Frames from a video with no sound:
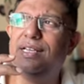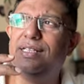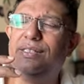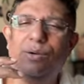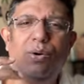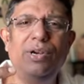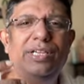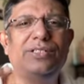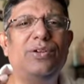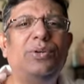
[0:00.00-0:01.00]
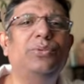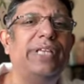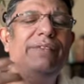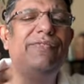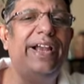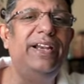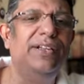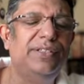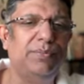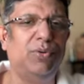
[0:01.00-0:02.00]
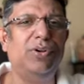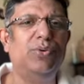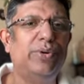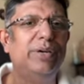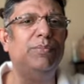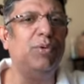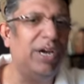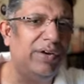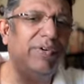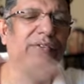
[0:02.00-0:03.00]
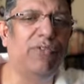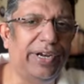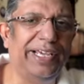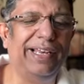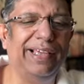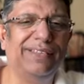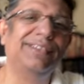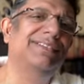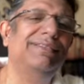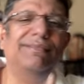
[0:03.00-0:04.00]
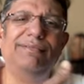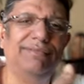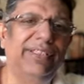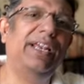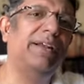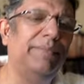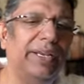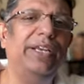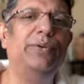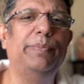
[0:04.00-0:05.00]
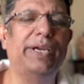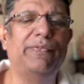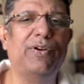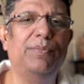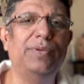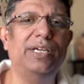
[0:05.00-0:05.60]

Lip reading: the goal is not to then find another bowler who can bowl at 140 clicks. There are many to pick from.